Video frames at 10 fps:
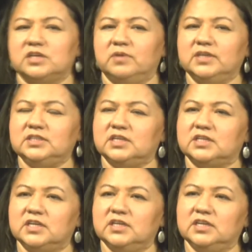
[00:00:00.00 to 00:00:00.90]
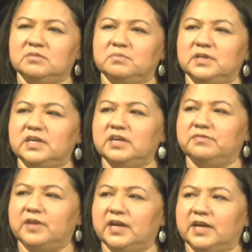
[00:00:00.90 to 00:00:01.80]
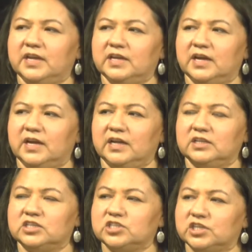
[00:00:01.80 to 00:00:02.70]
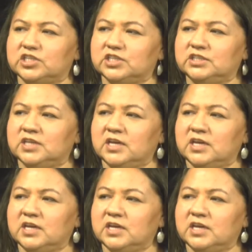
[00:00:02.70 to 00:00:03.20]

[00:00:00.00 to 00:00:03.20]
He wasn't, he didn't believe in uh, the churches,